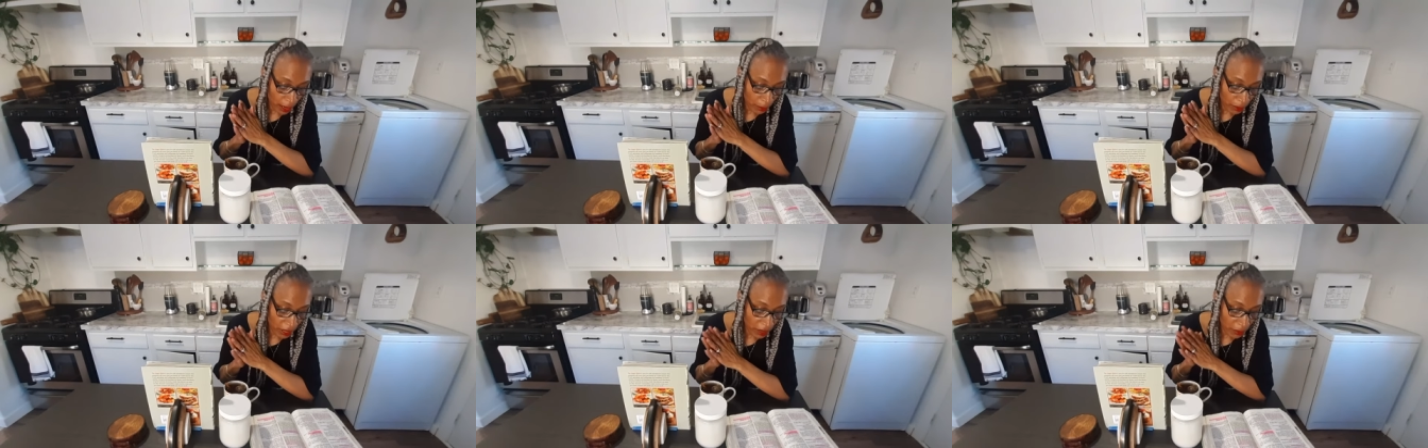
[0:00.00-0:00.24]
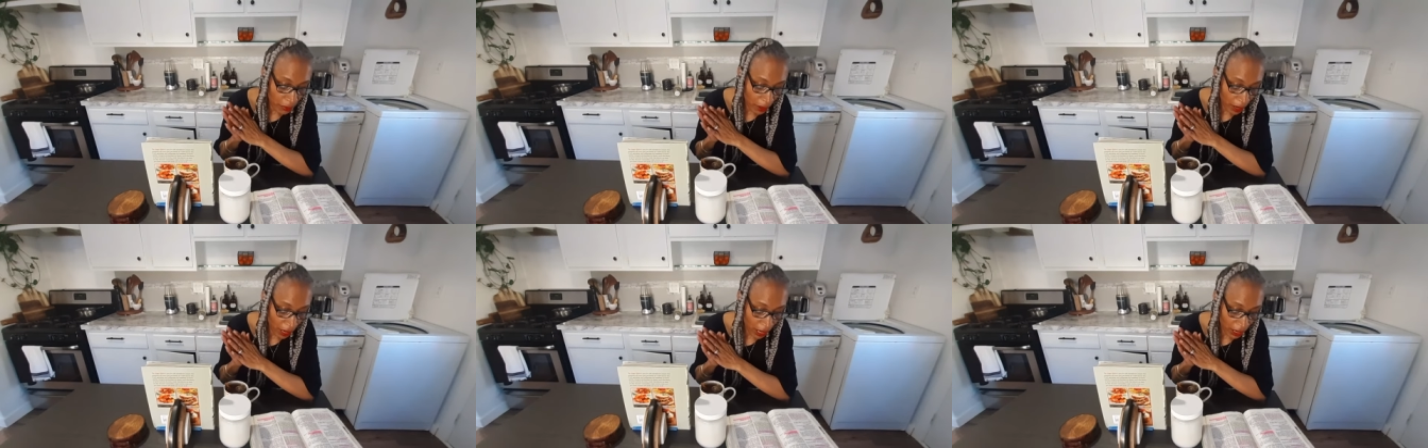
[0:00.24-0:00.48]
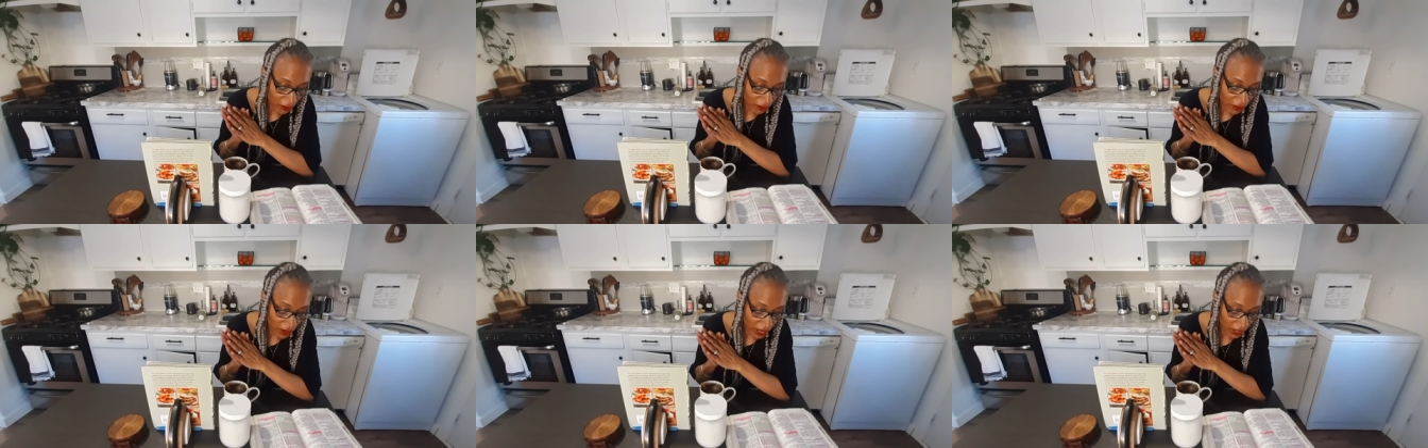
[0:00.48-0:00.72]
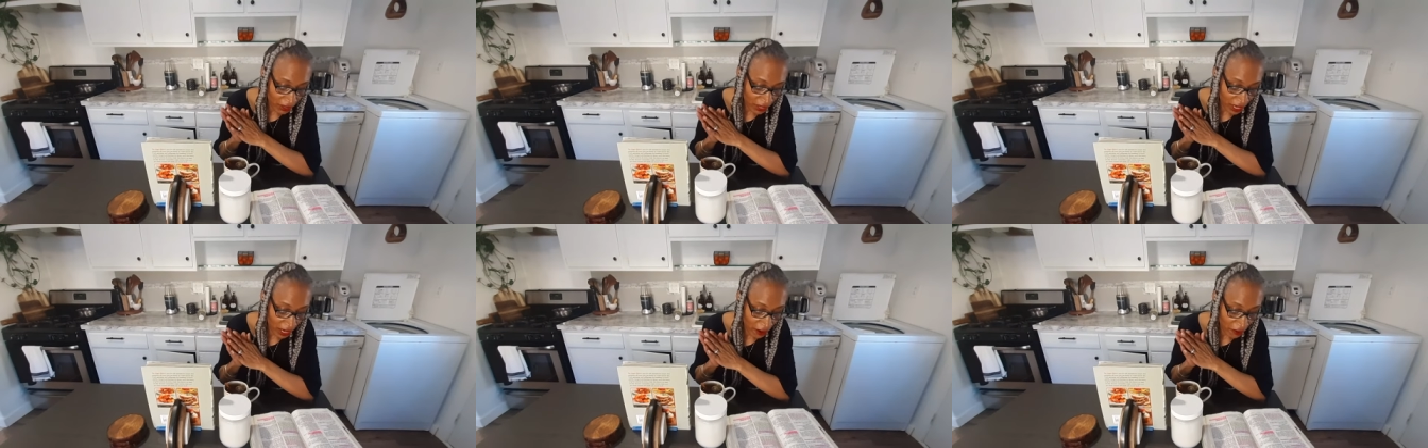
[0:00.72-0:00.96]
Be
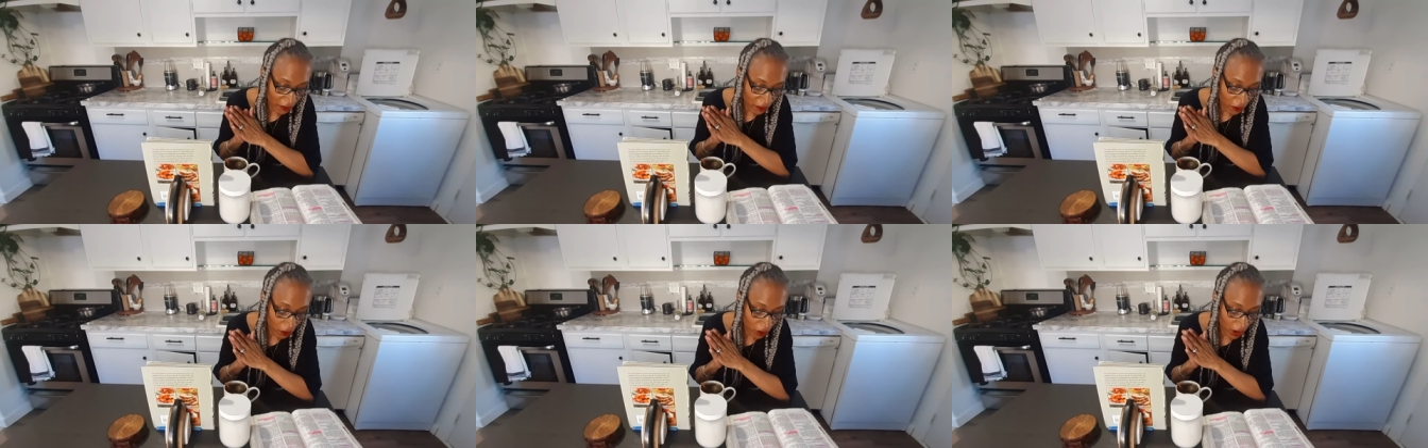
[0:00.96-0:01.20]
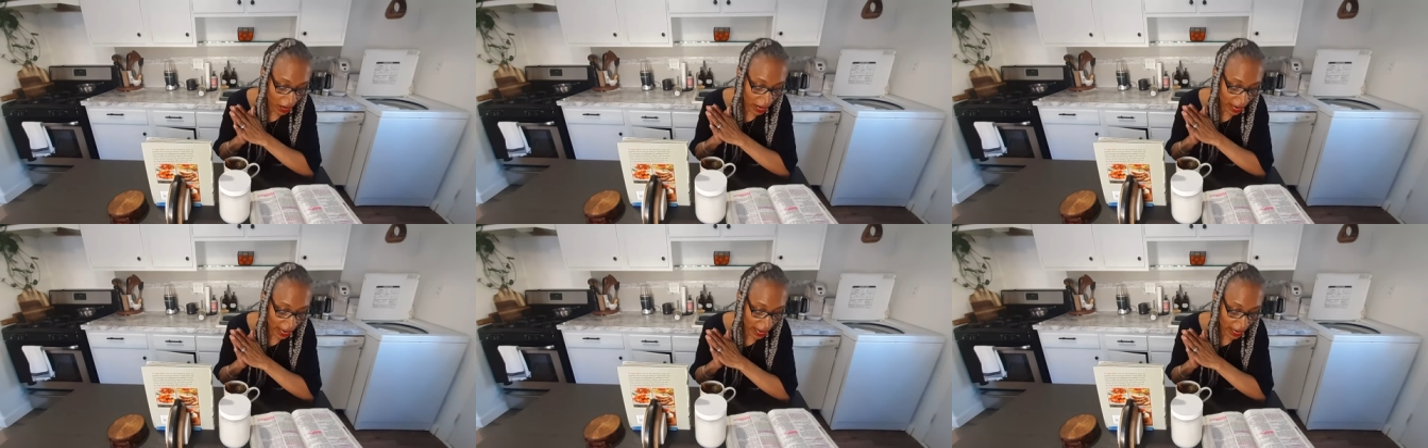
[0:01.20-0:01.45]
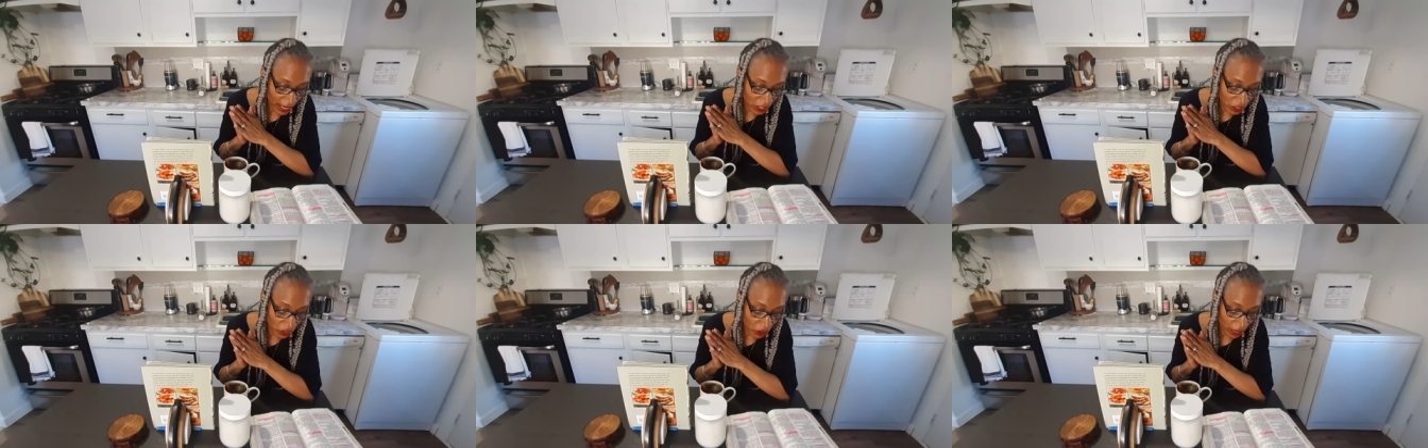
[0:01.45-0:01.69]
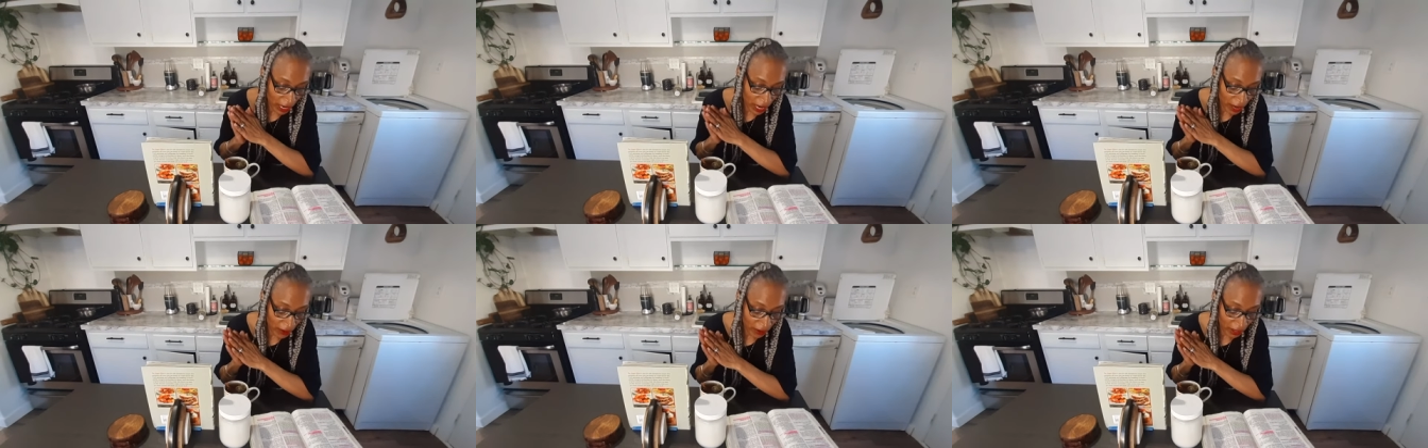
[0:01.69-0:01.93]
perfect, therefore, as
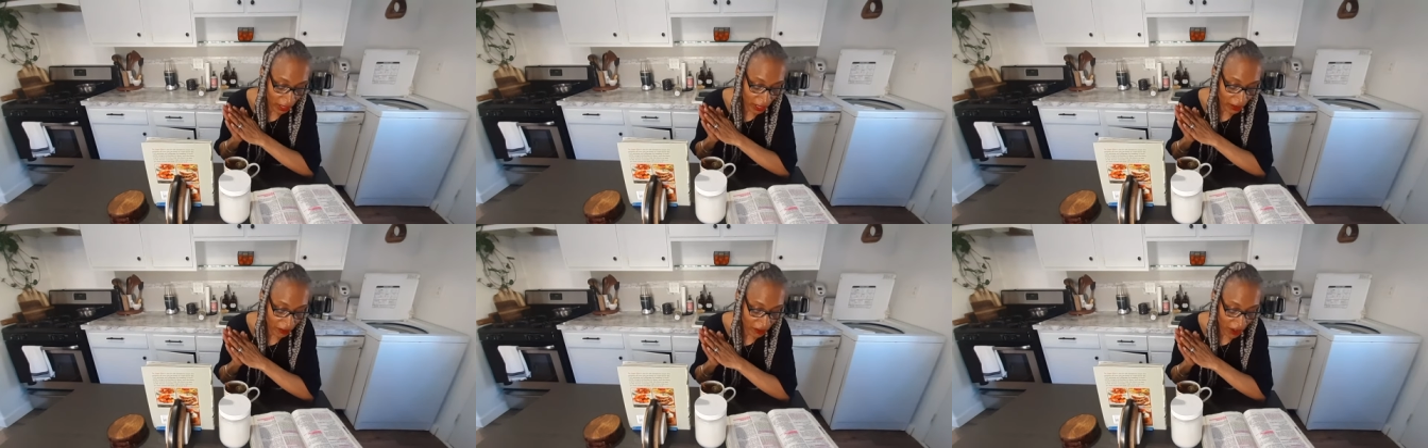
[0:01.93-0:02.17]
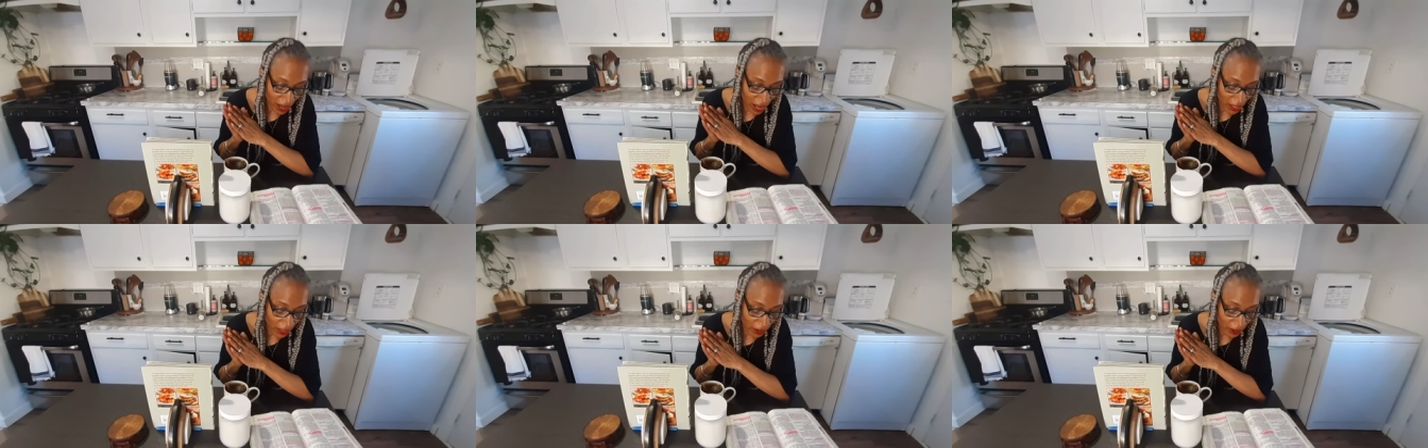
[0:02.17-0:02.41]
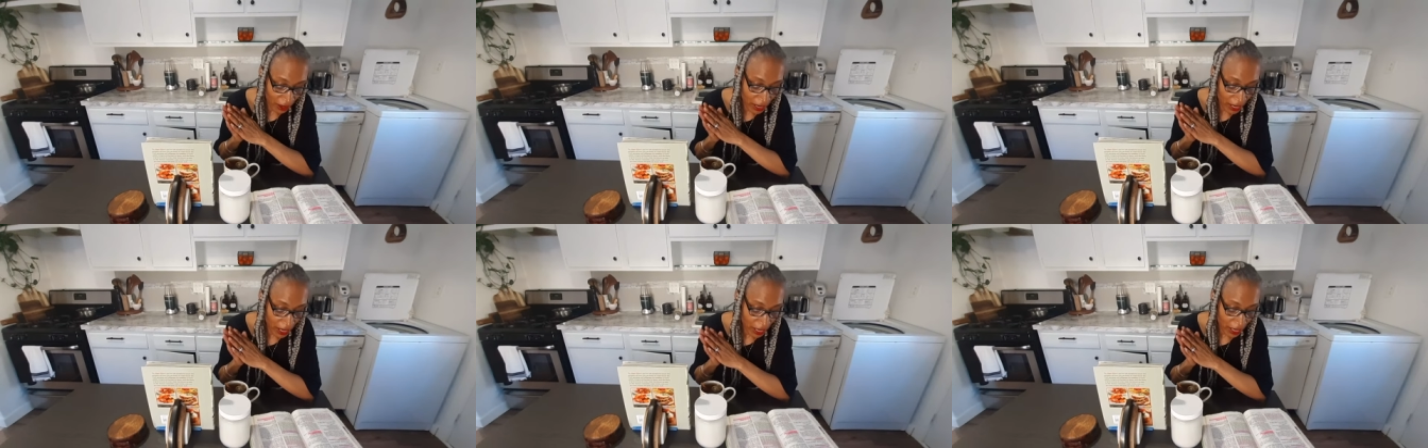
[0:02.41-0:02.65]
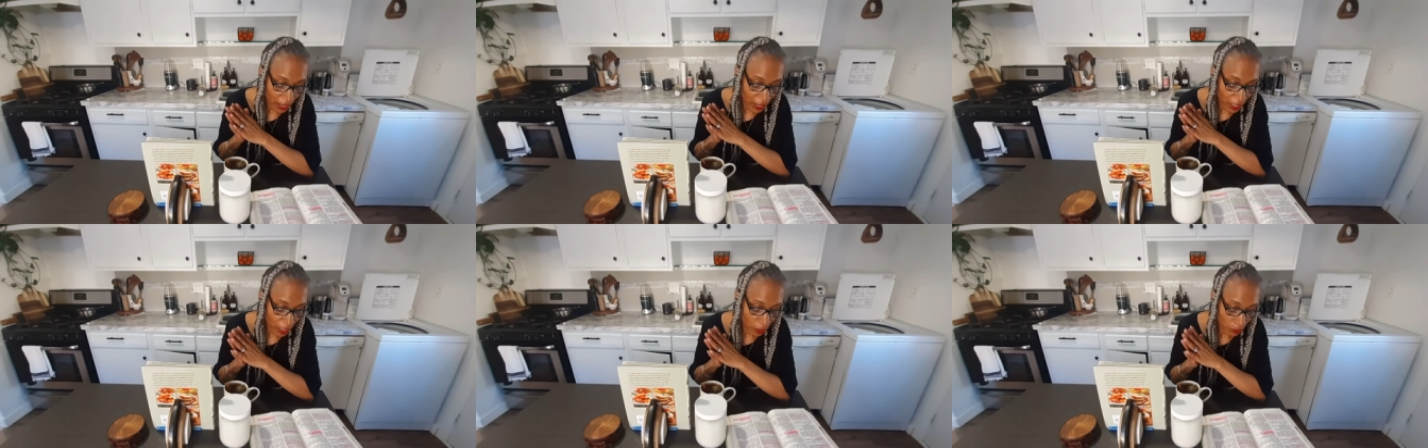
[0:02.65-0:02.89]
your heavenly Father
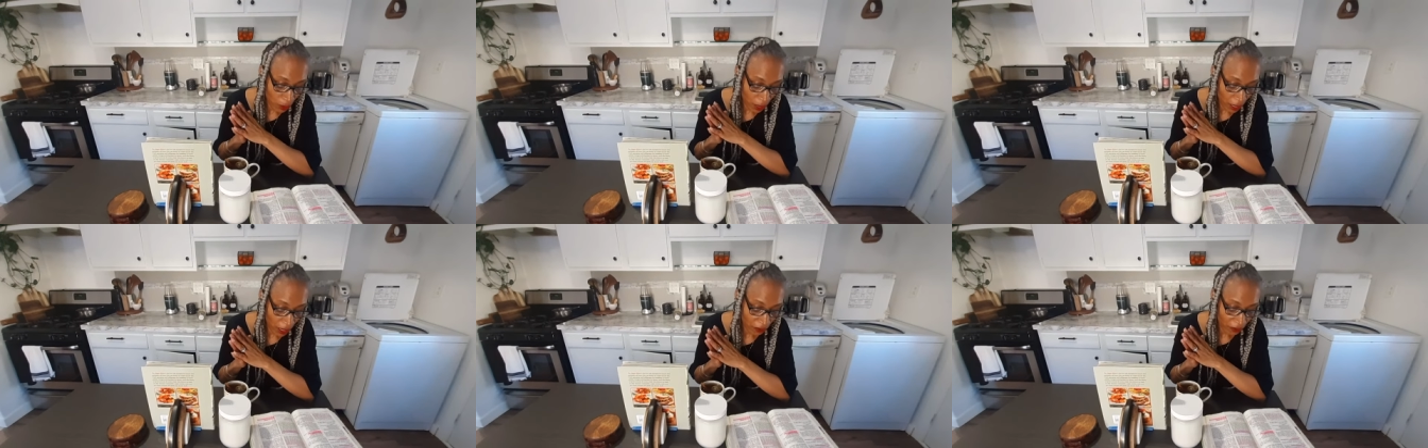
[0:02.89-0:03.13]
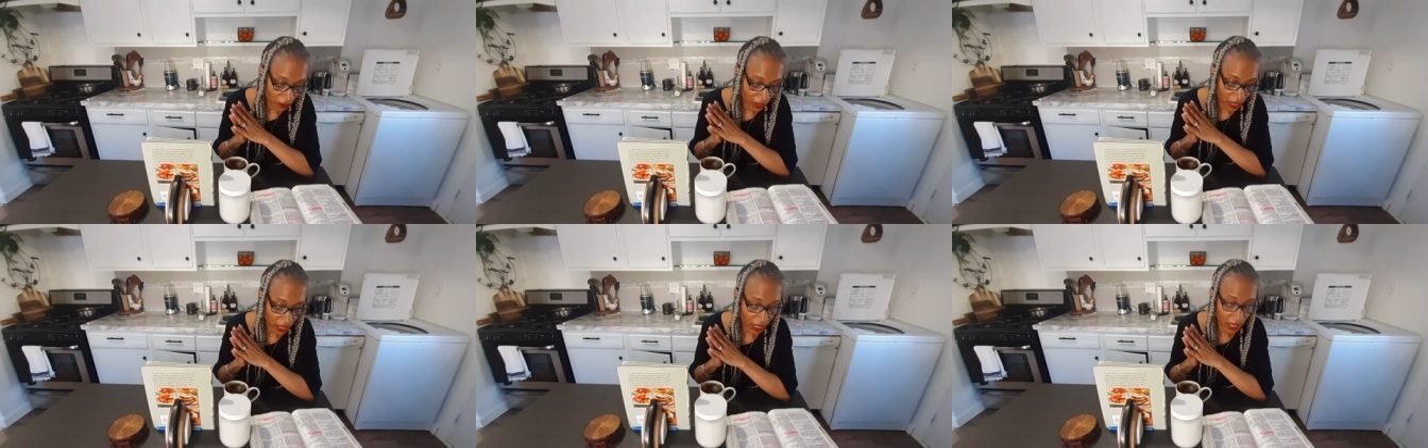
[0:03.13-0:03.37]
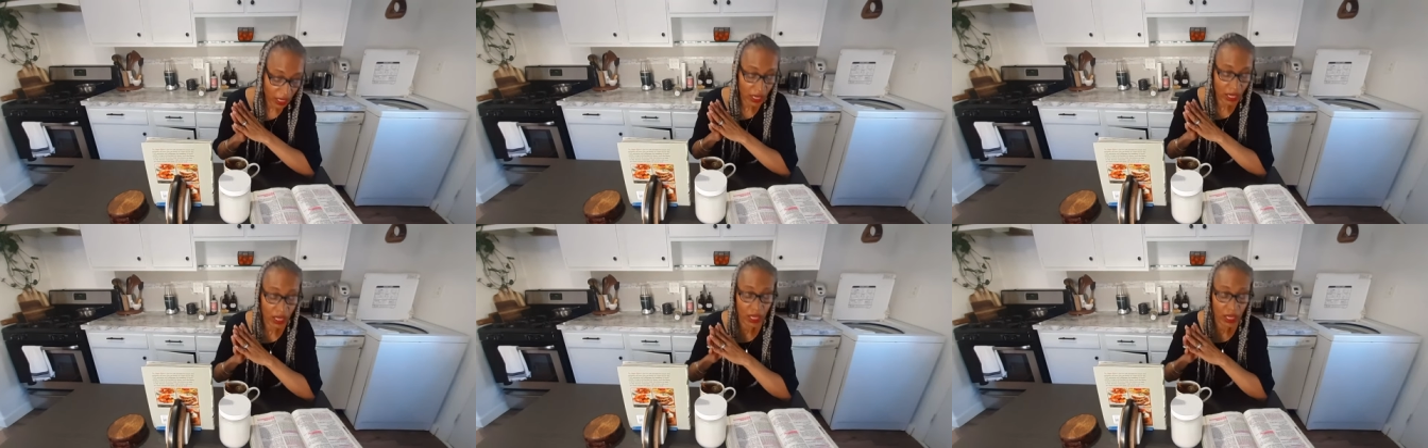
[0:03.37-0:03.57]
is perfect.